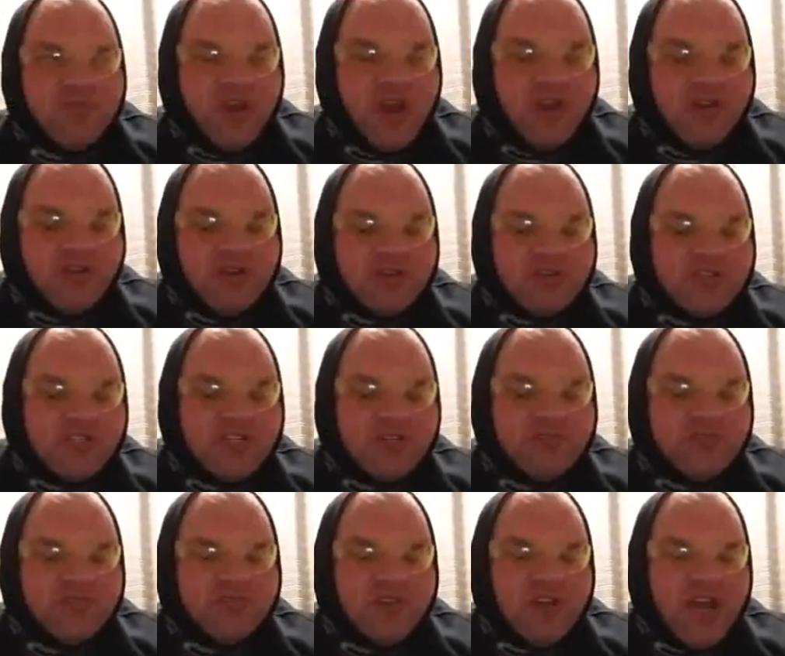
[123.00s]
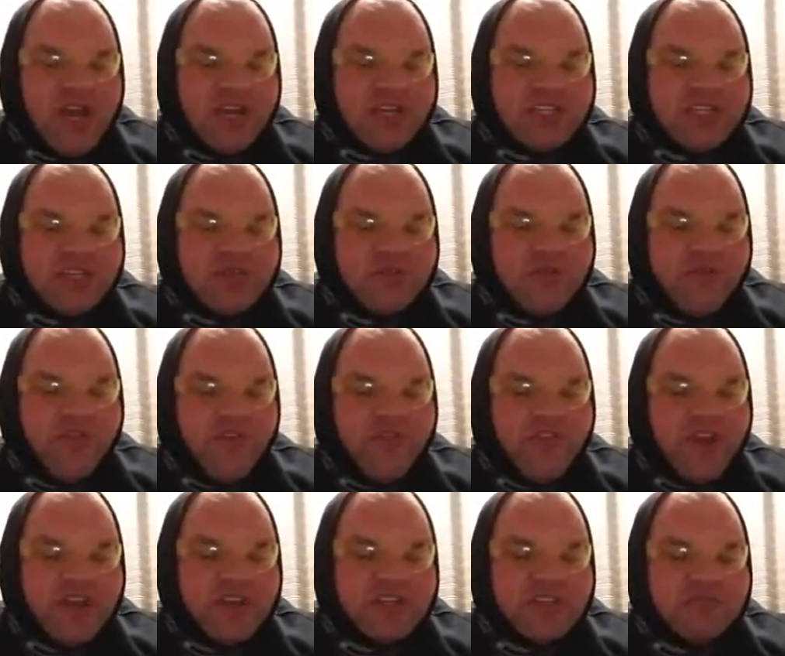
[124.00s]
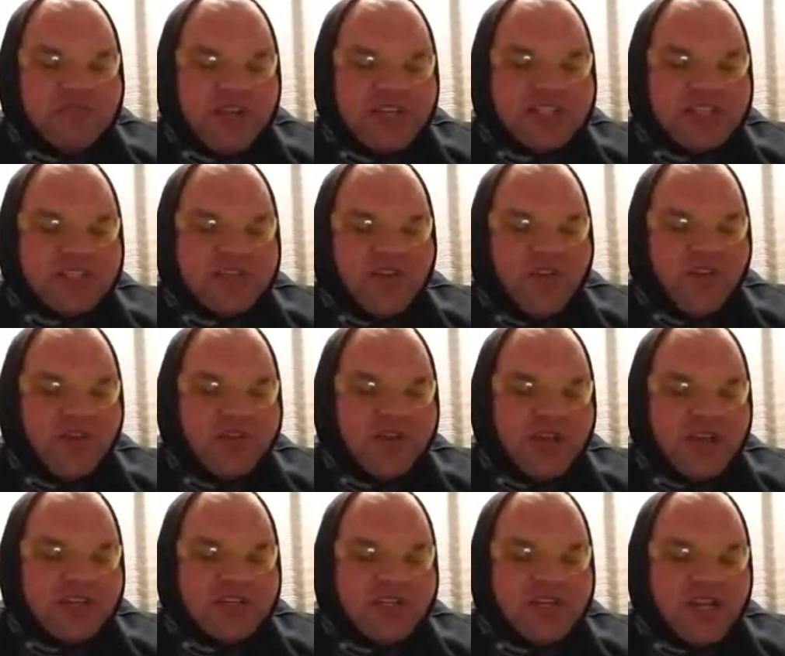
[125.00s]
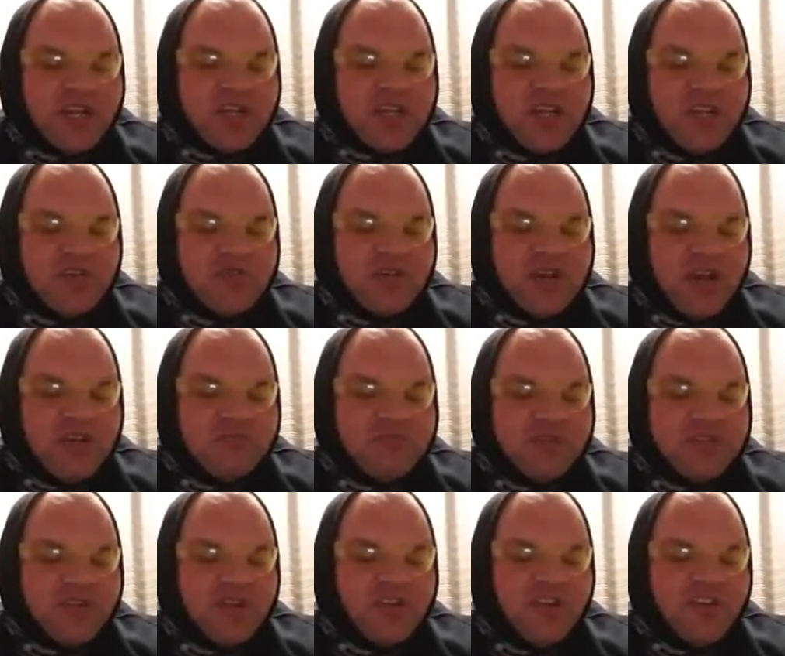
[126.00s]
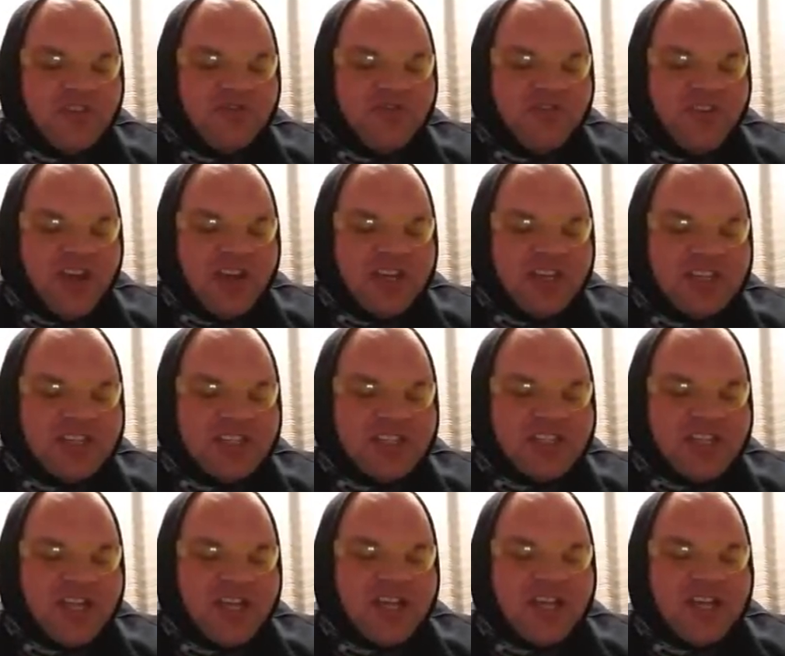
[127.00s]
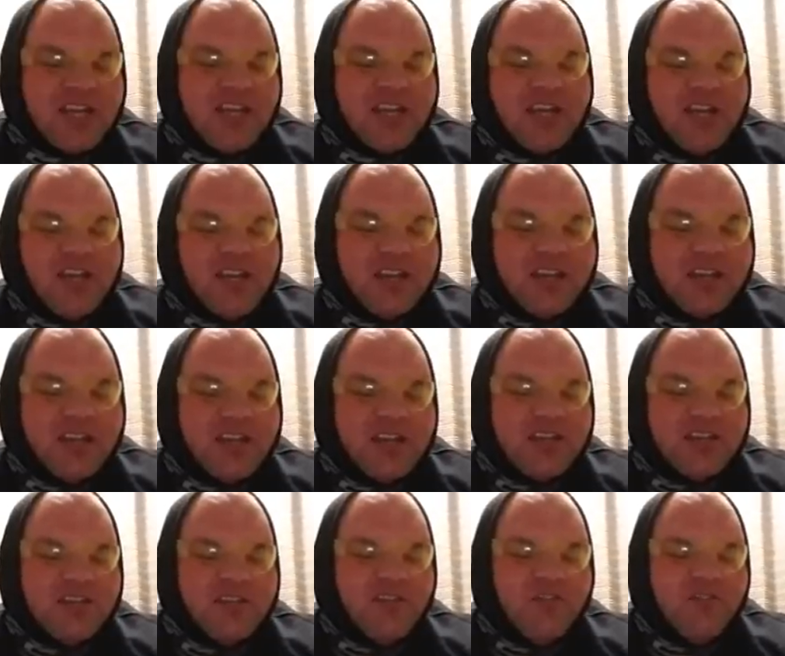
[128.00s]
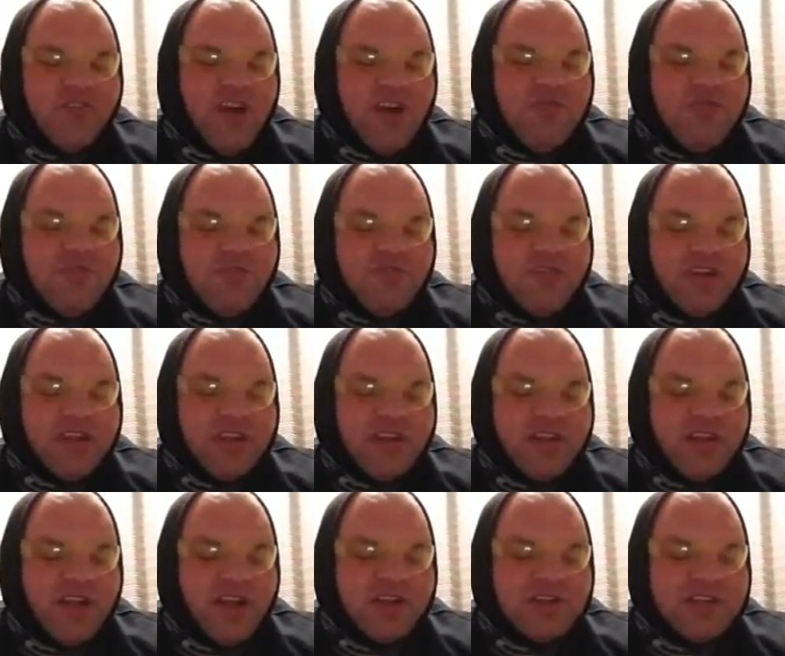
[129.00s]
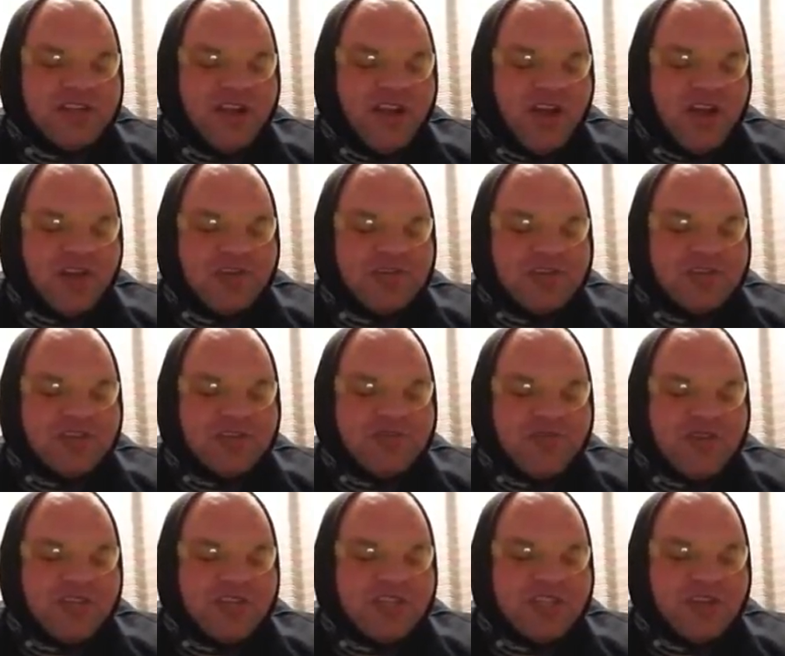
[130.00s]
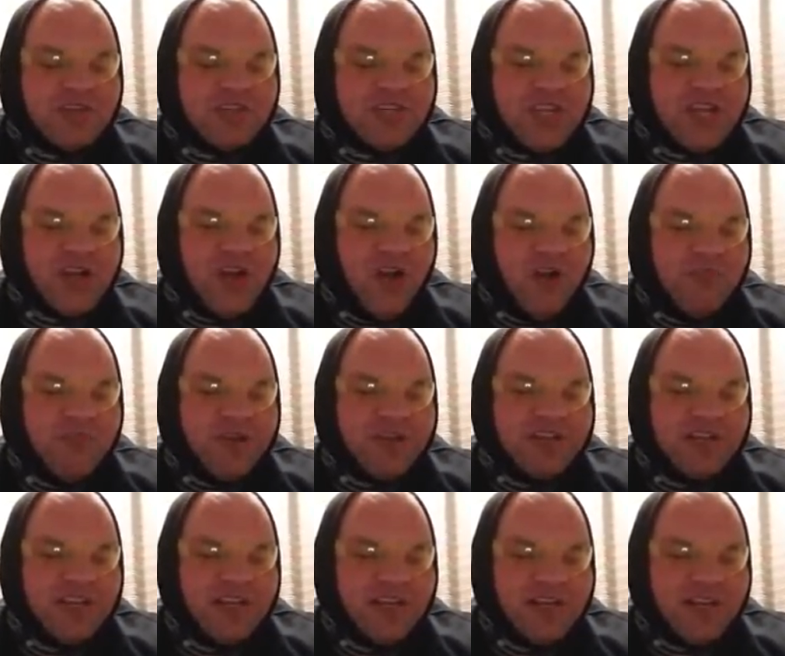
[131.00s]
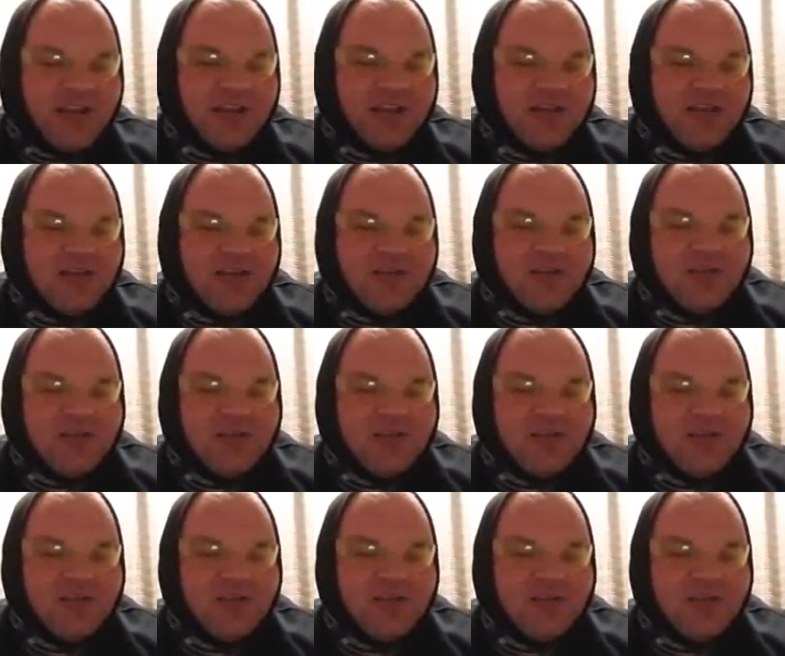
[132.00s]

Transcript: you know, because she was relaxing with her face mask on and she had cucumbers on her face. And then the phone was ringing and I didn't answer it, so she got up and did it.